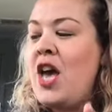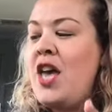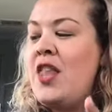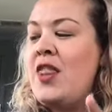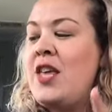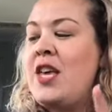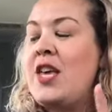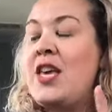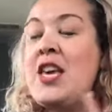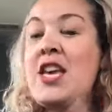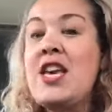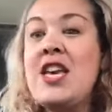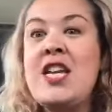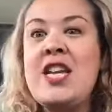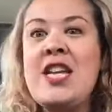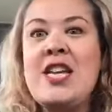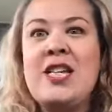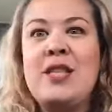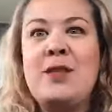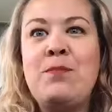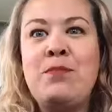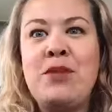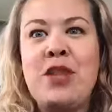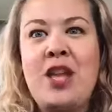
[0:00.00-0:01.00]
the kid
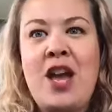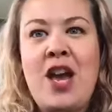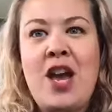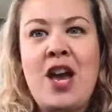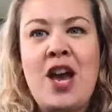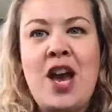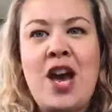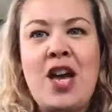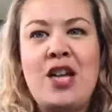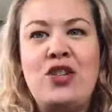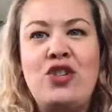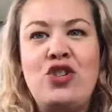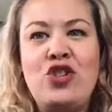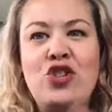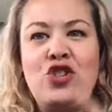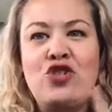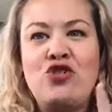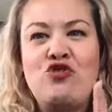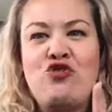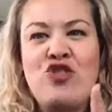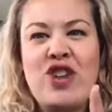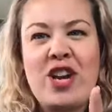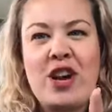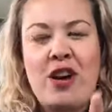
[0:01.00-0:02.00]
is playing a
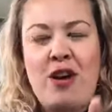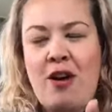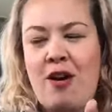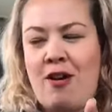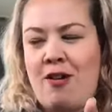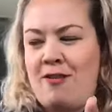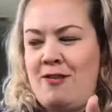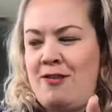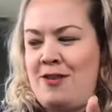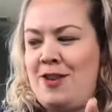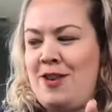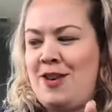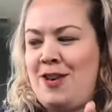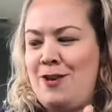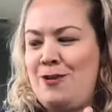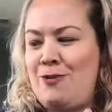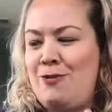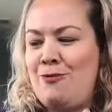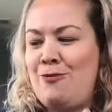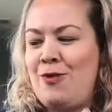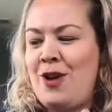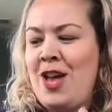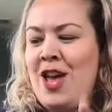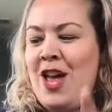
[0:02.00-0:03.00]
trick on
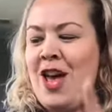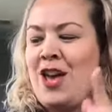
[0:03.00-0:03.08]
you.